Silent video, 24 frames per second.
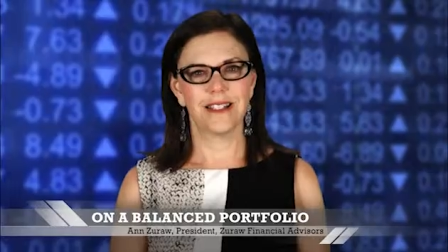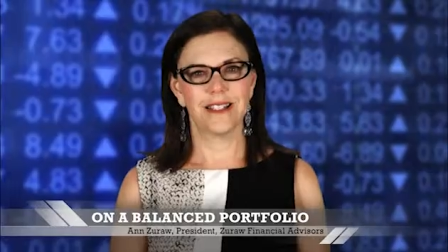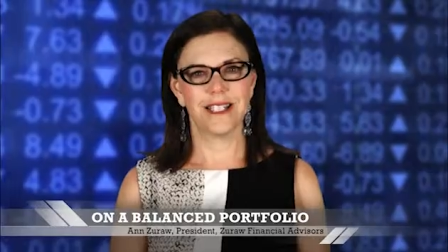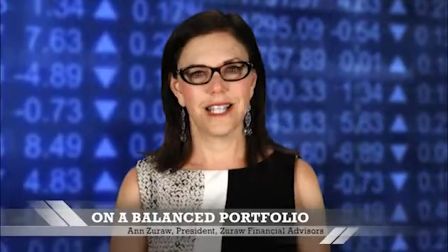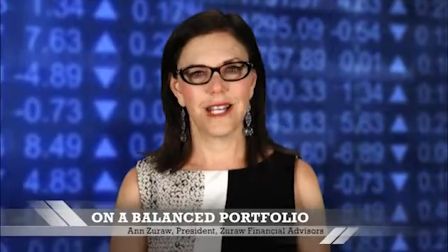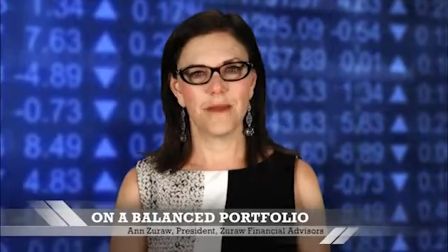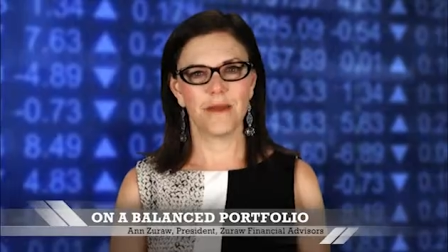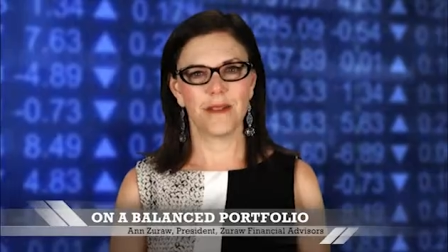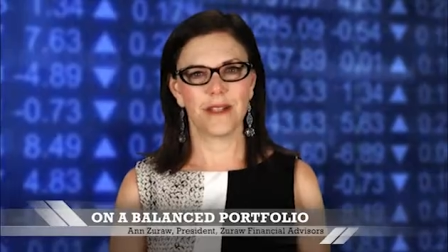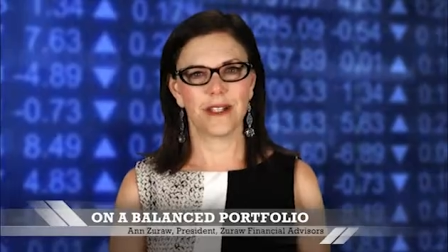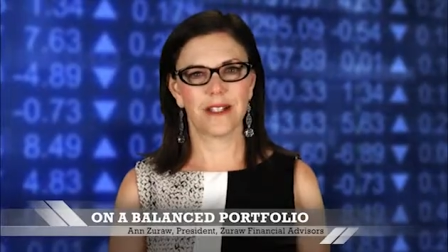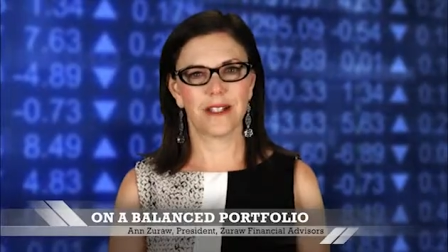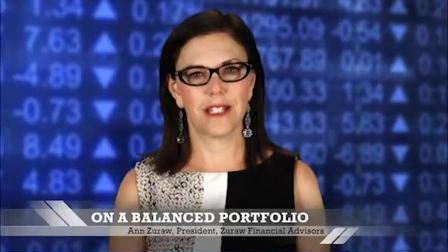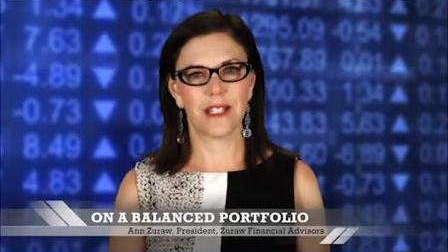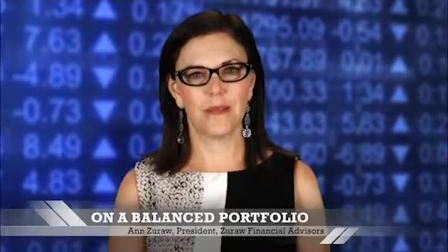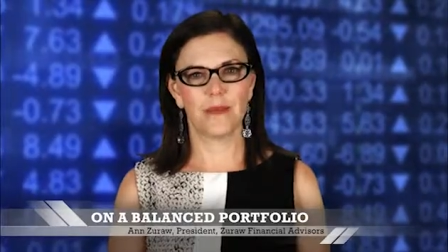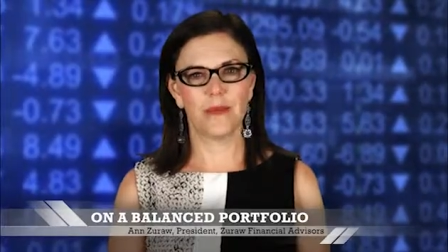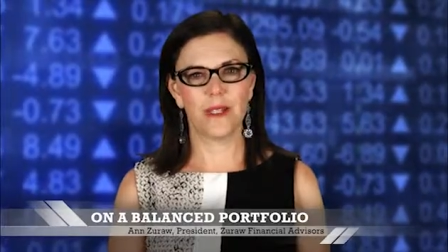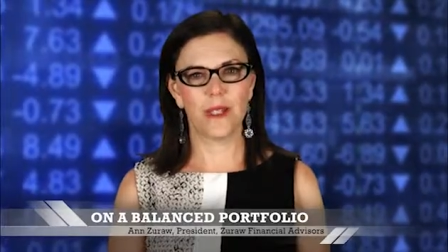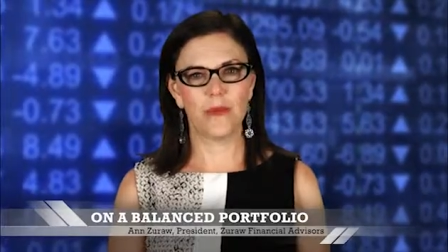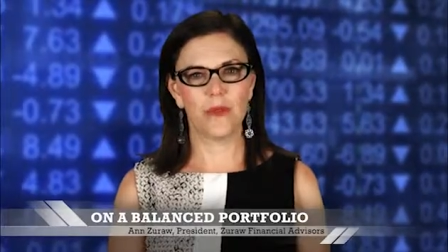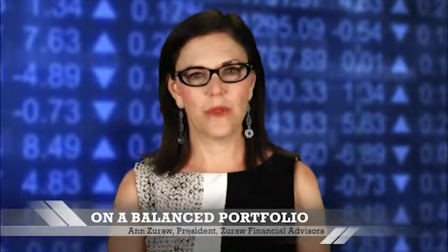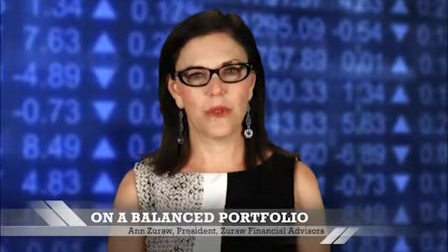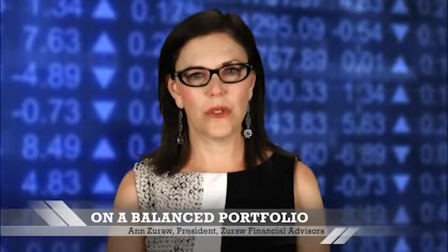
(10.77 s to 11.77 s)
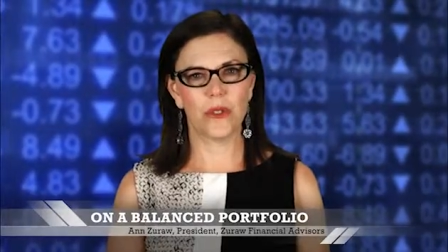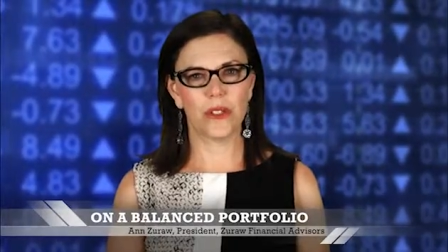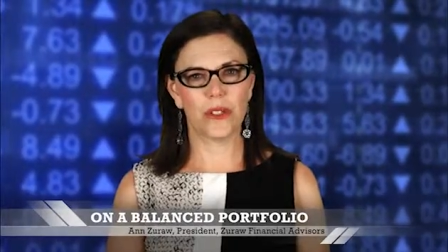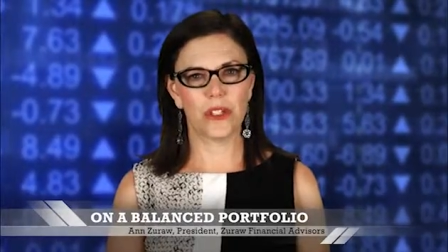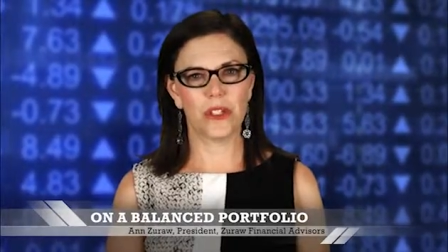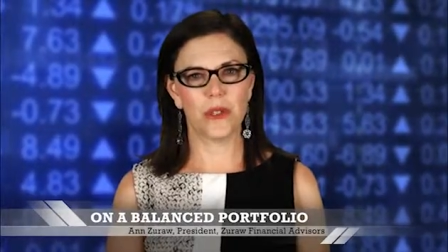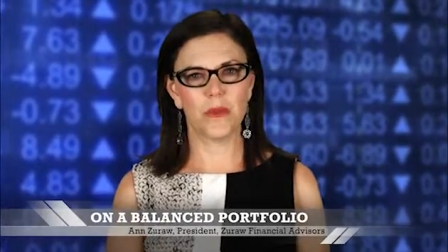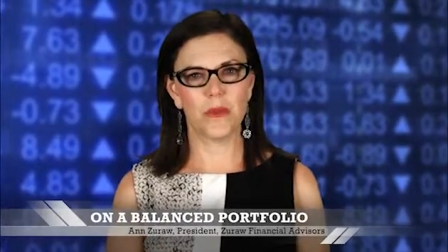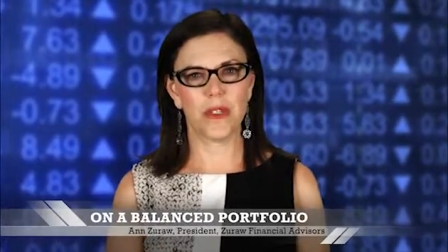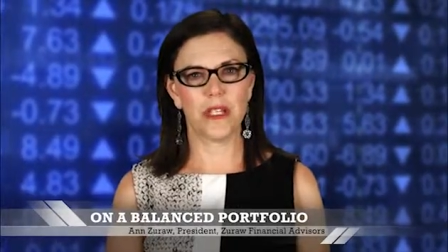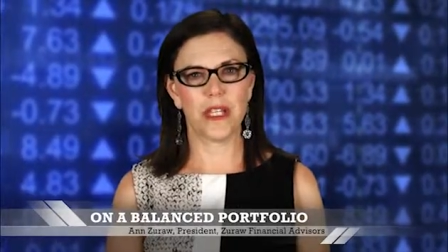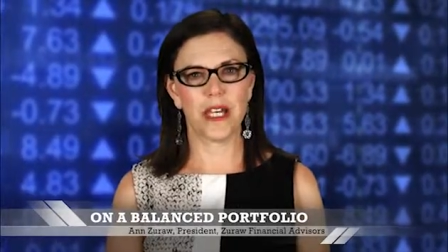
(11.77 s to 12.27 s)
Typically, people
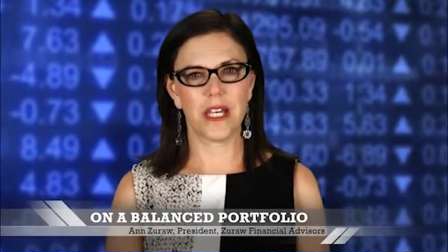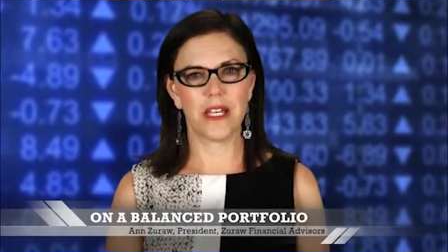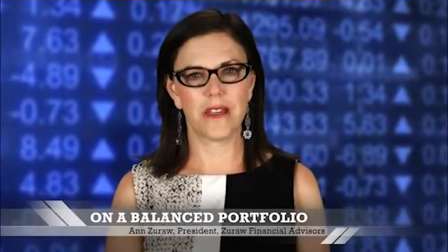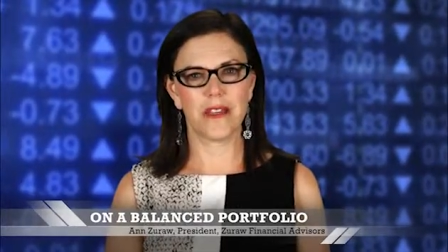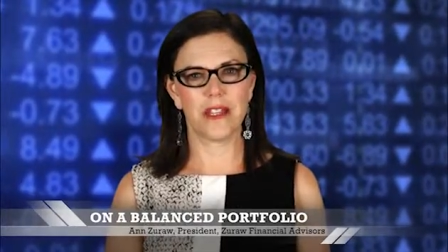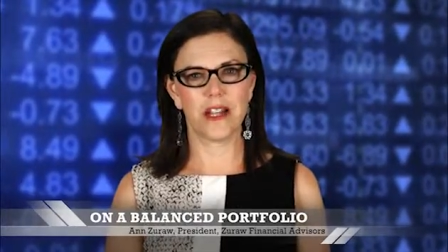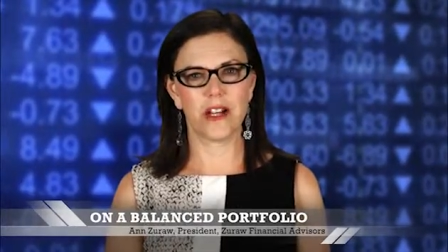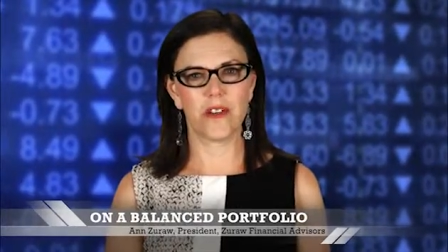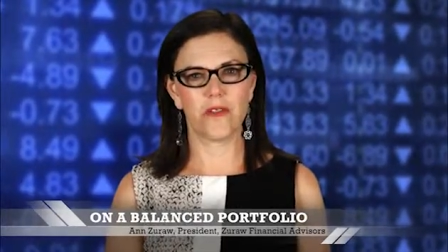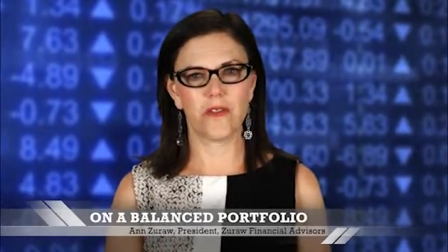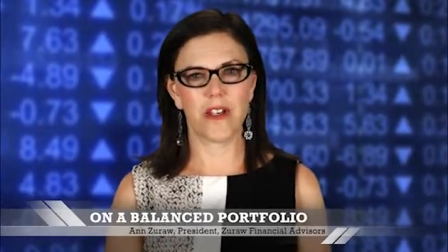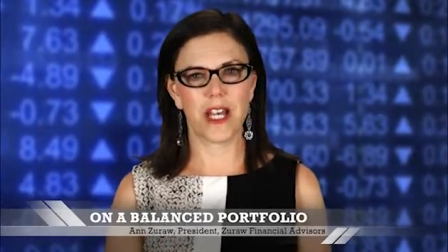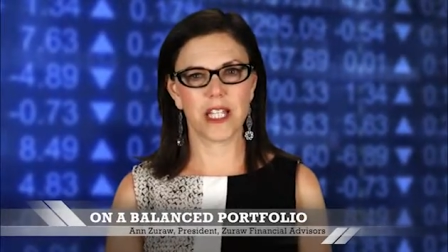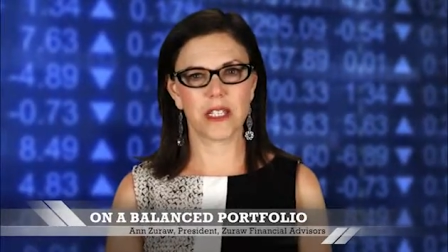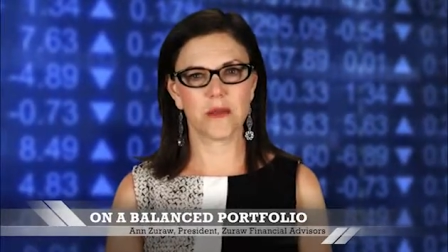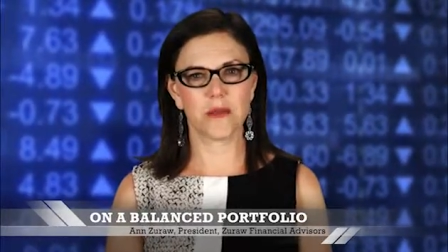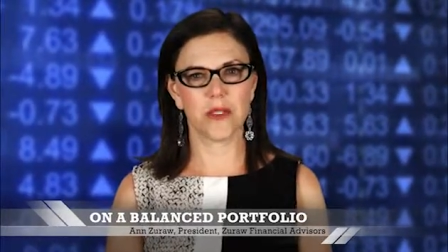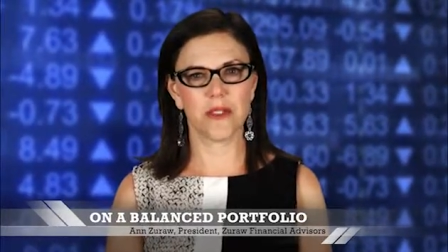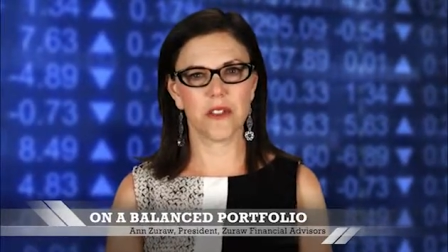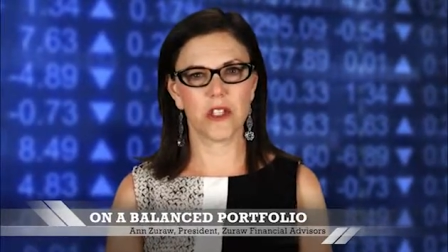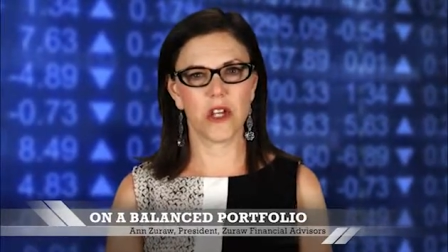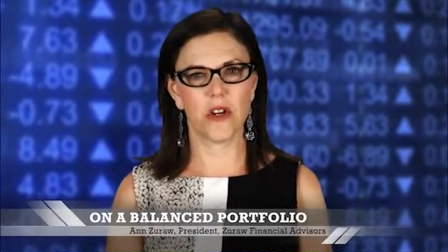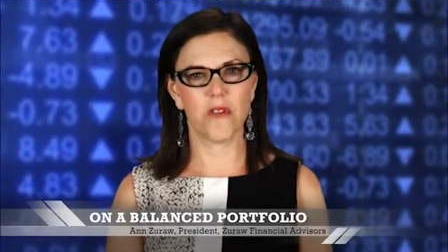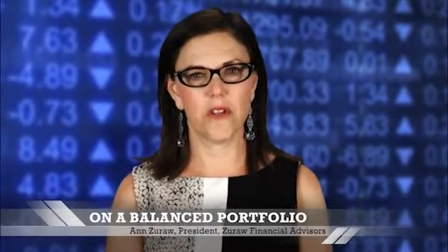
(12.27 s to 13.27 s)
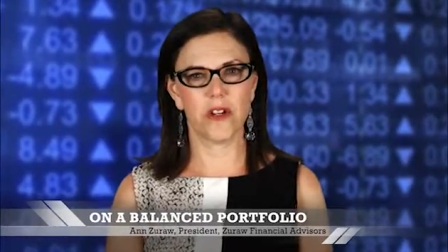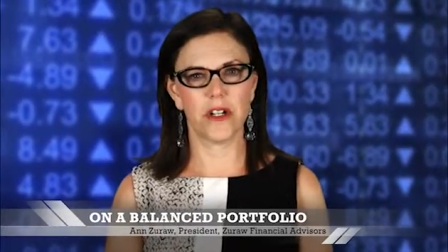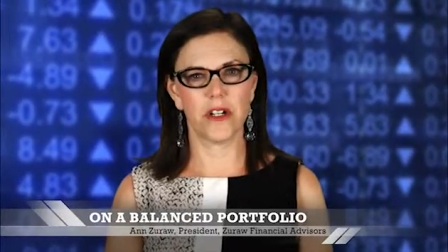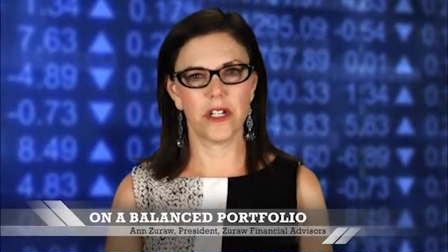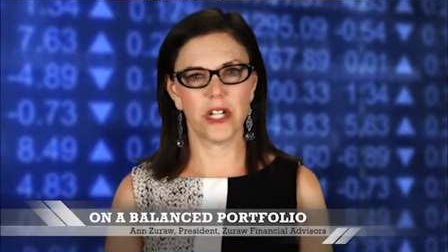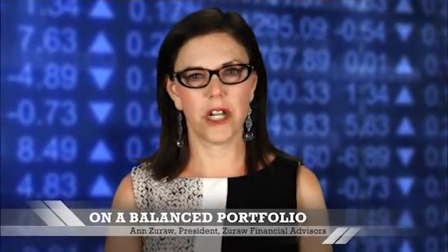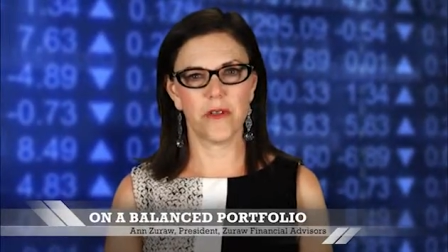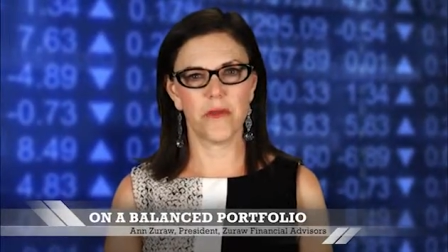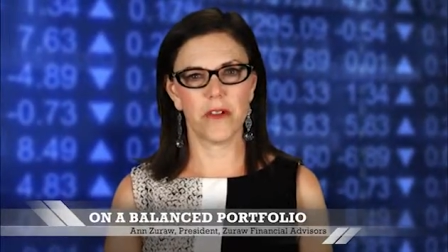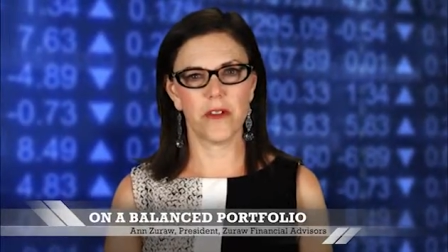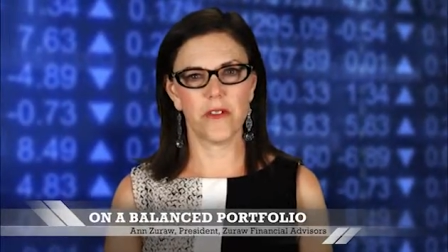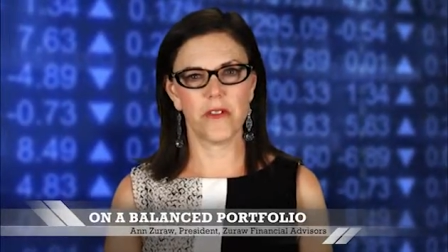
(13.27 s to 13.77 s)
accumulate their investments over a
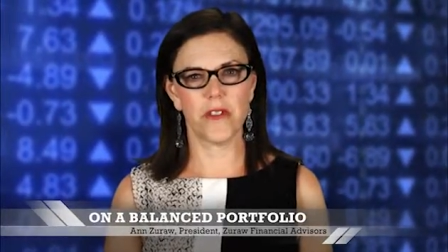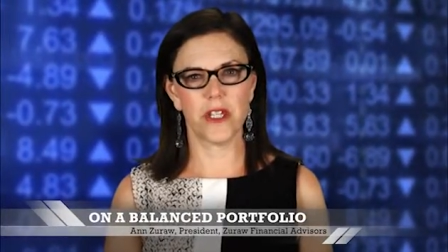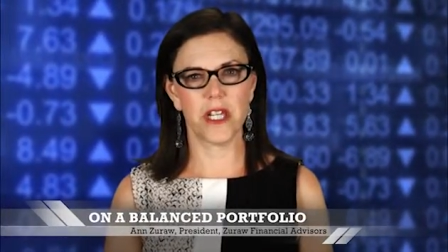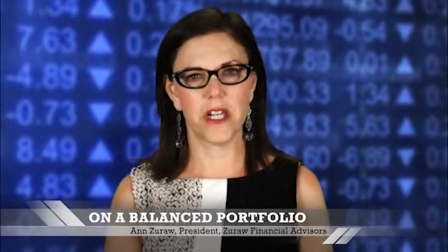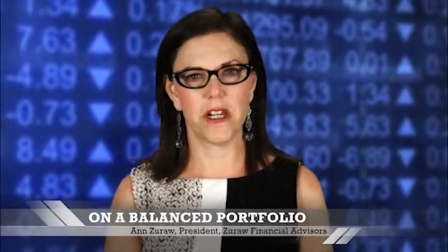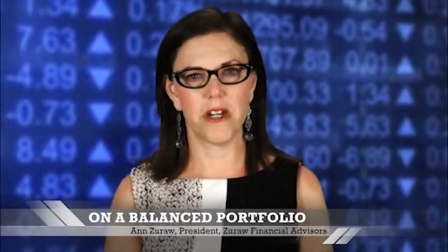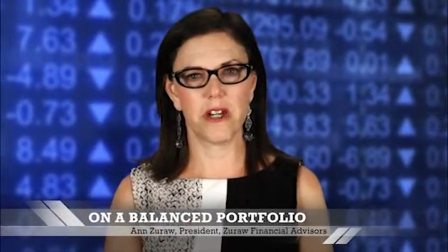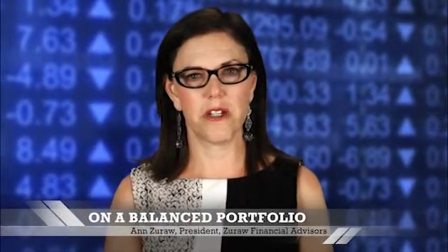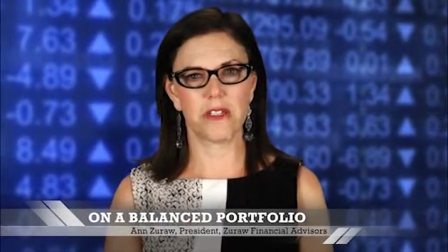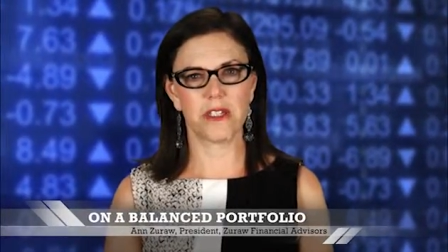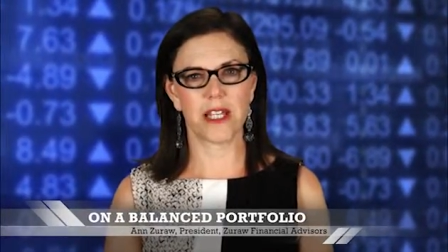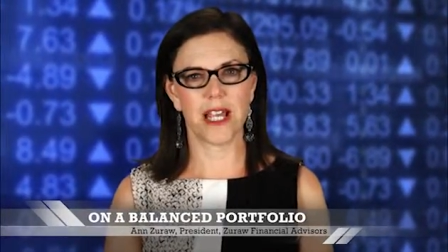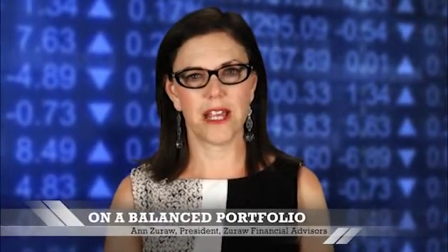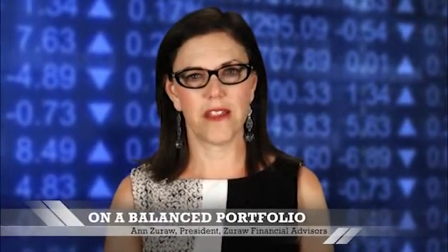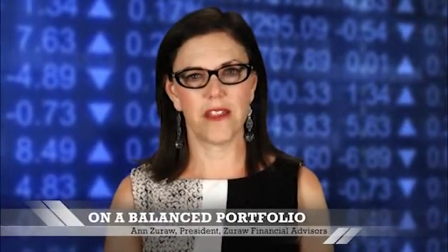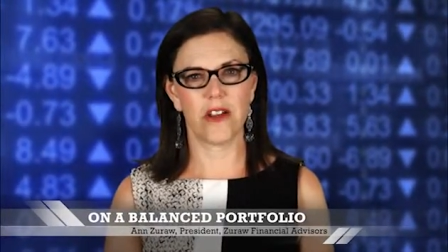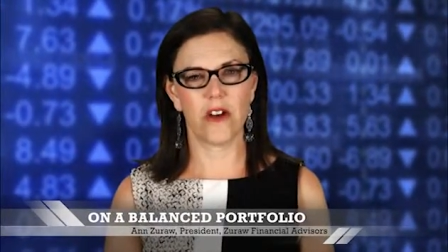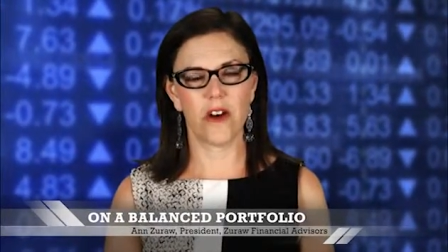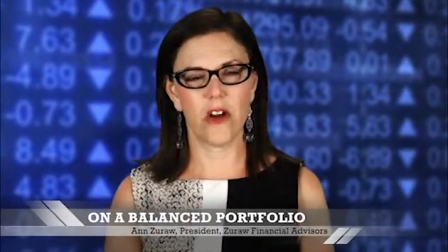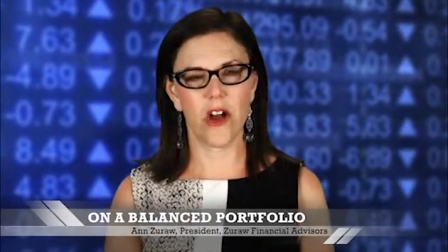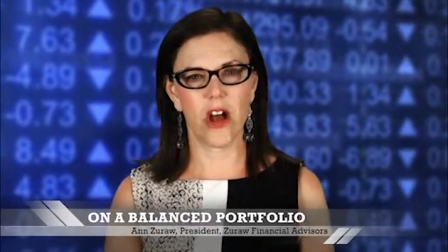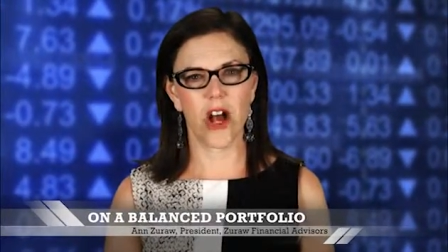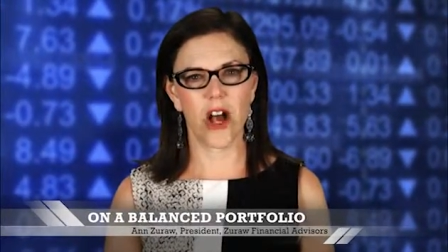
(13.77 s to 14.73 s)
number of years and they're